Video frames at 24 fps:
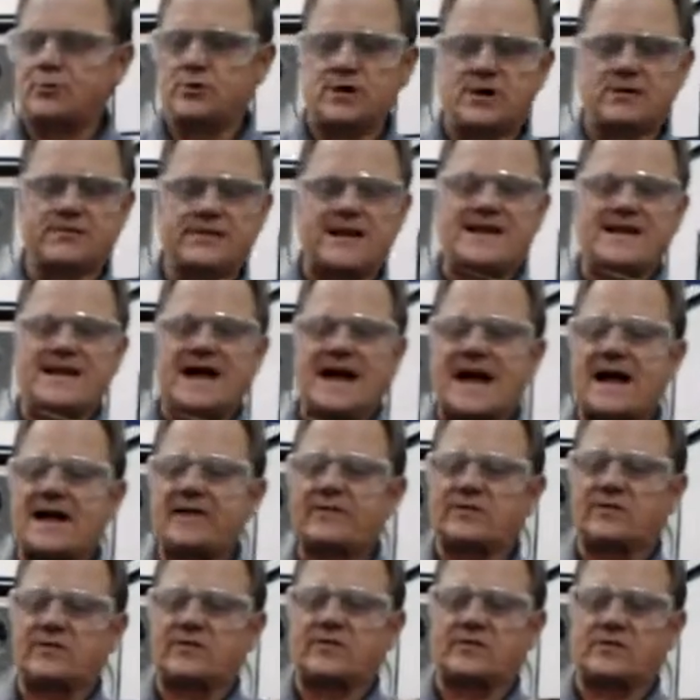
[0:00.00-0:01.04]
in there, that
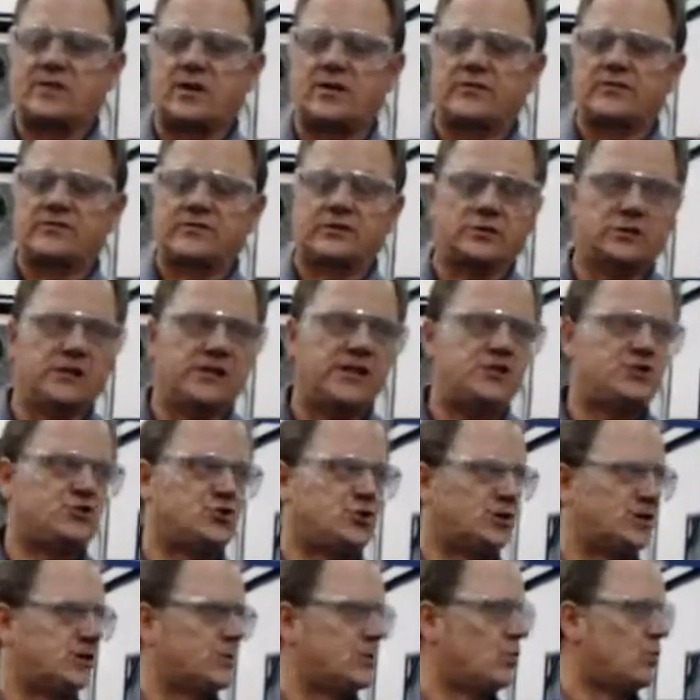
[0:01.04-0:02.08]
acid starts to leach
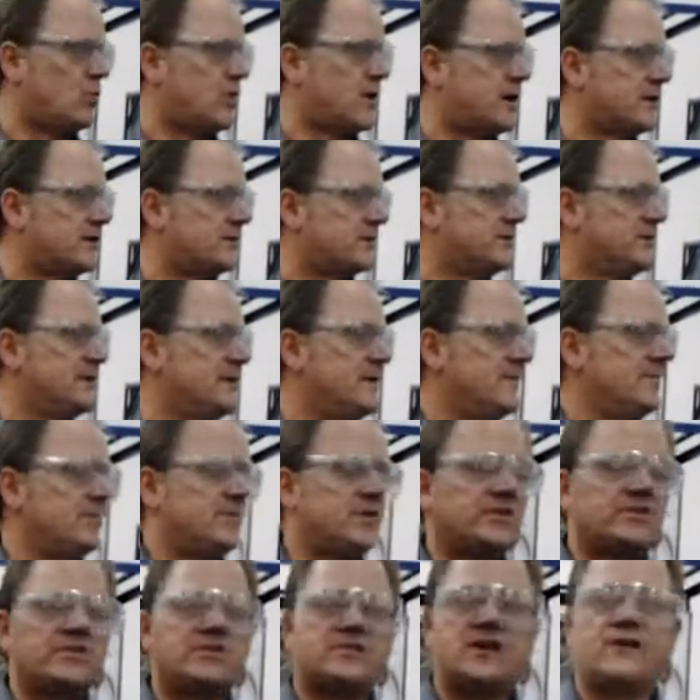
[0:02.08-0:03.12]
into the water.
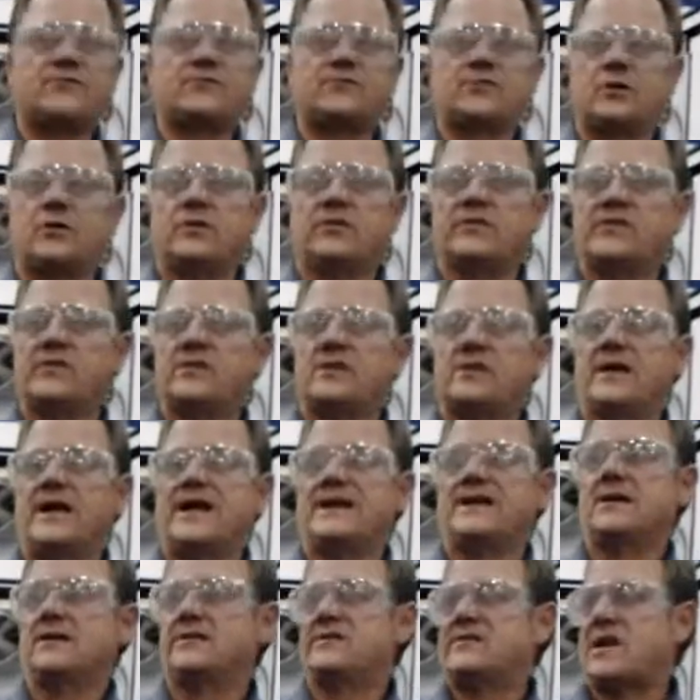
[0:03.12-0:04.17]
This stuff turns into
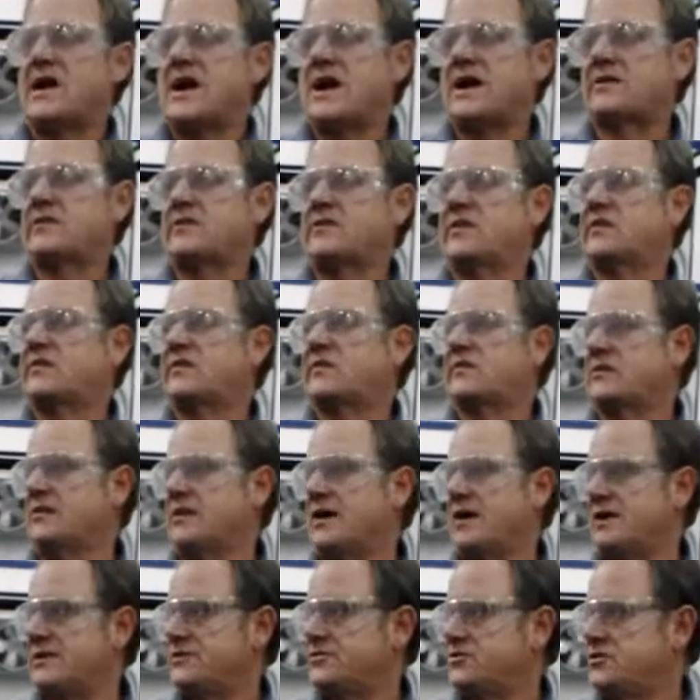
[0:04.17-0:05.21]
like a toxic
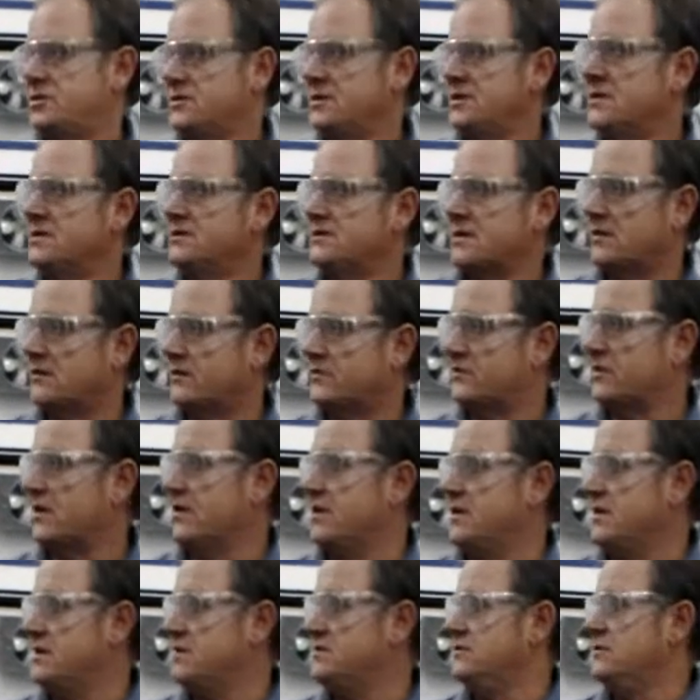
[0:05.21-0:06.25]
sludge that'll
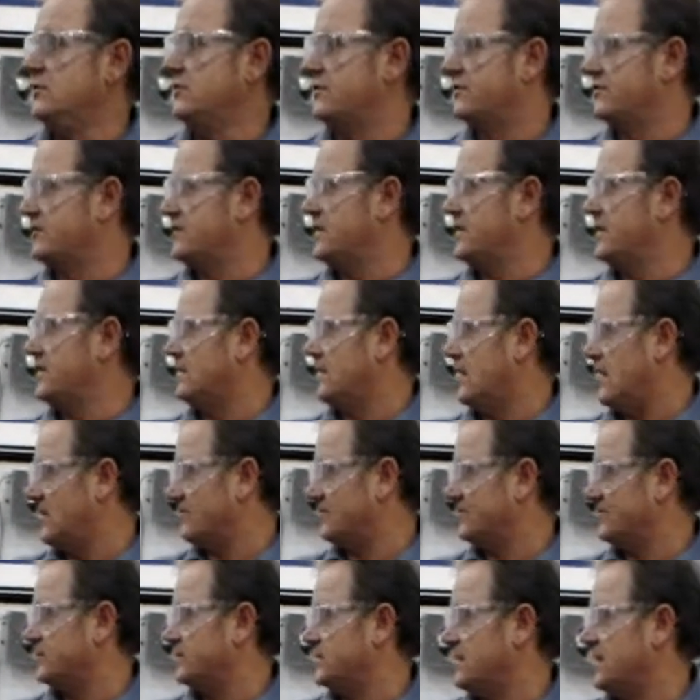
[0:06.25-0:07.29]
start eating your skin off,
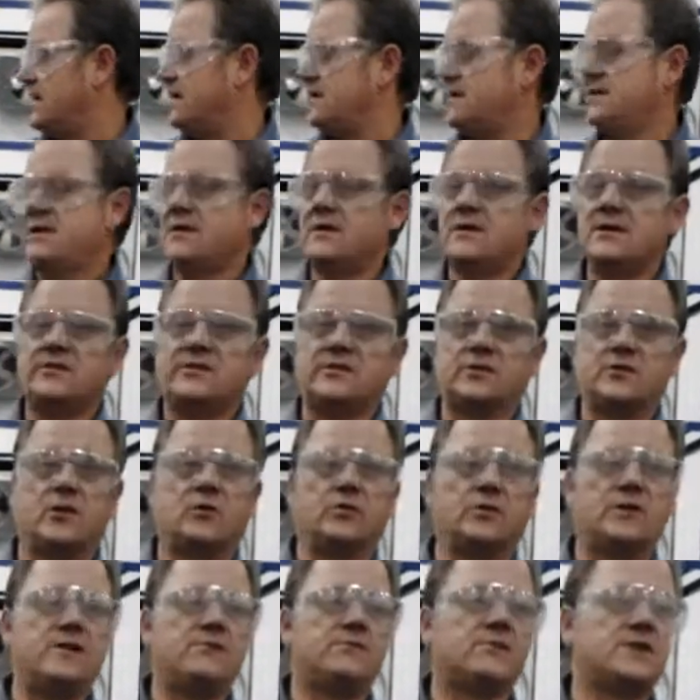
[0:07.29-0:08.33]
okay? So
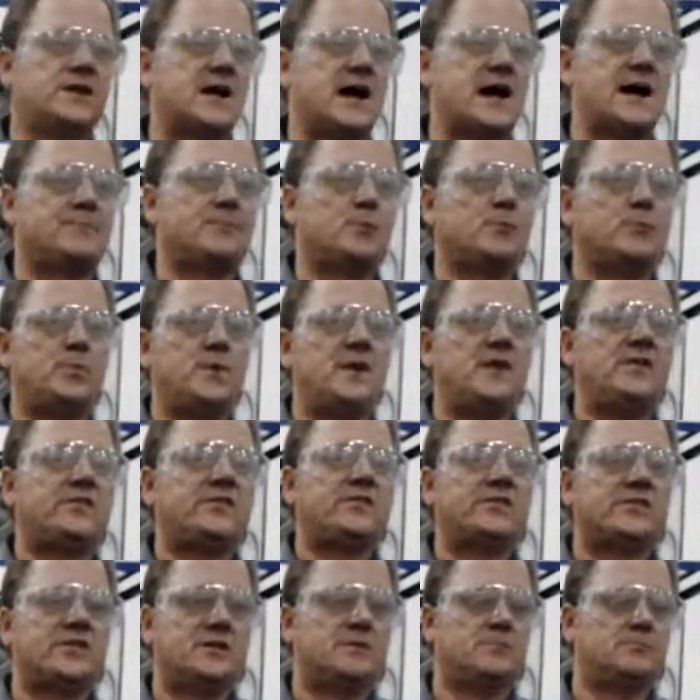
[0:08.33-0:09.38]
don't leave the copper
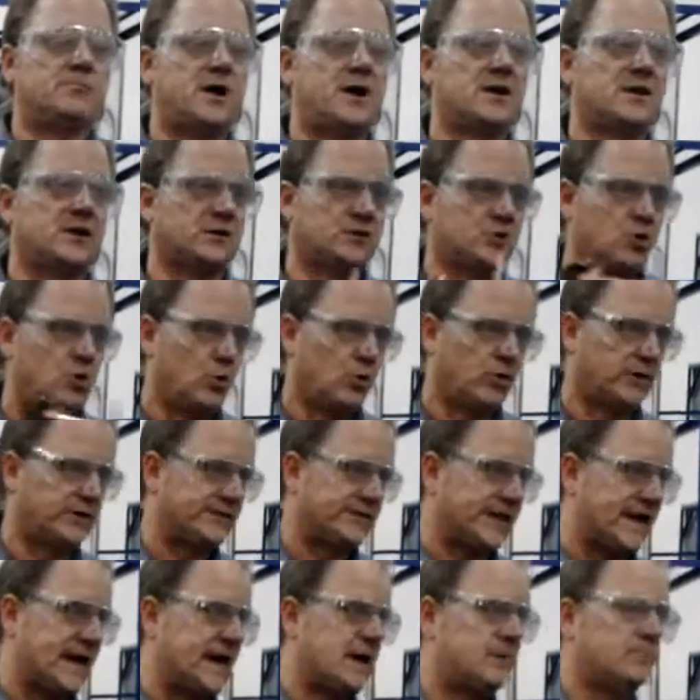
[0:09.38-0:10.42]
pieces in the bucket. Cool it
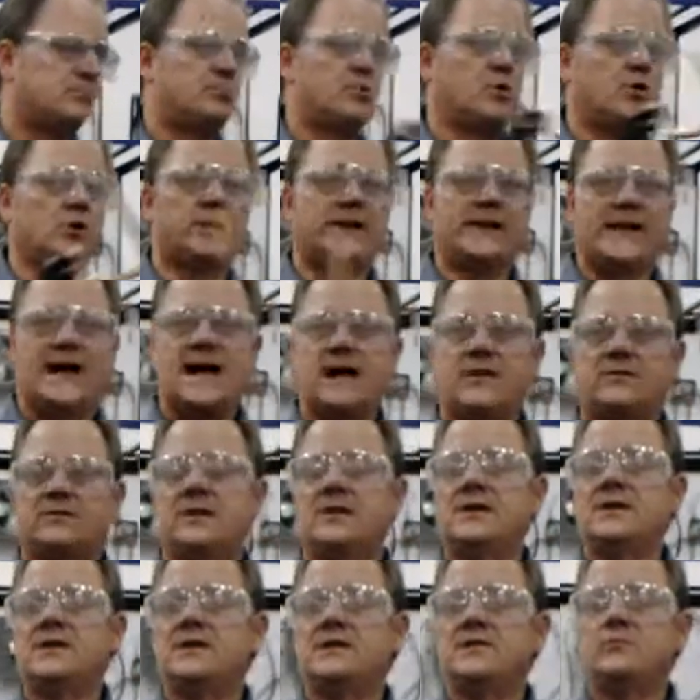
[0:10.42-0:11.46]
down, pull it out.
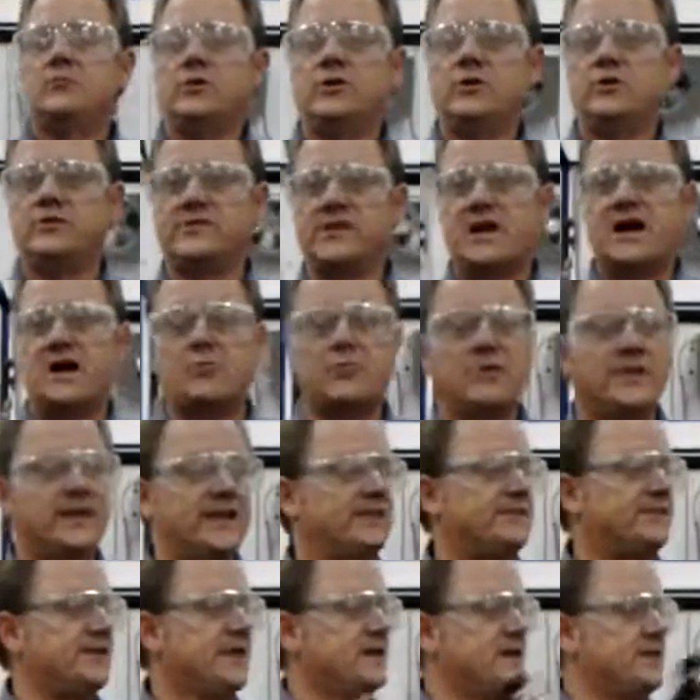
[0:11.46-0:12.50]
When you're done with it,
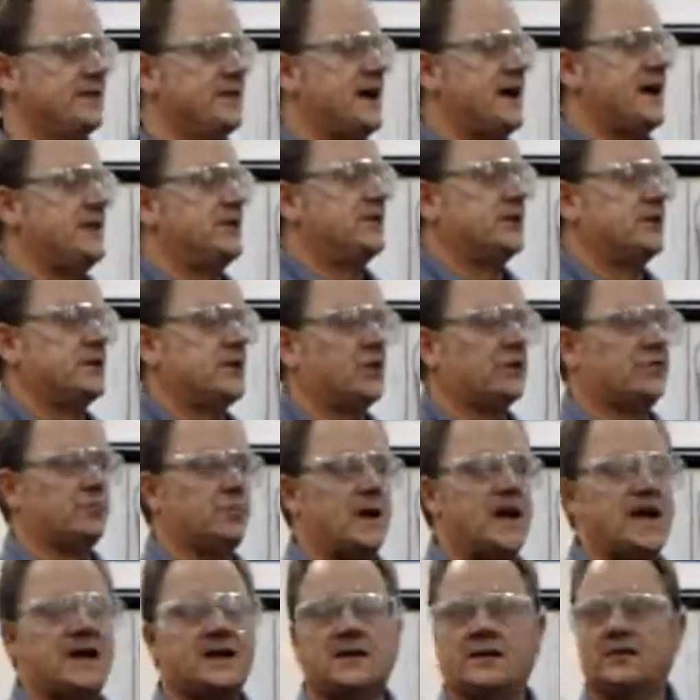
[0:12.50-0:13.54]
at the end of the night, it goes
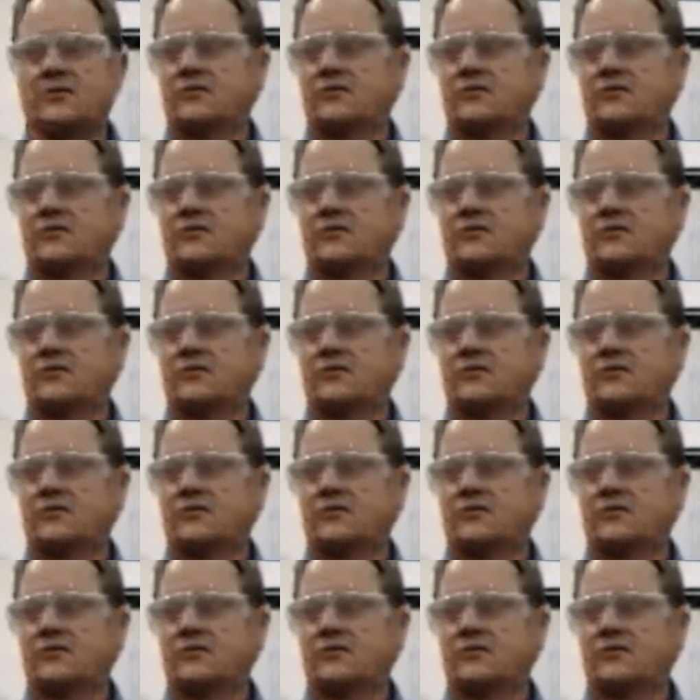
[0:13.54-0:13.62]
back in the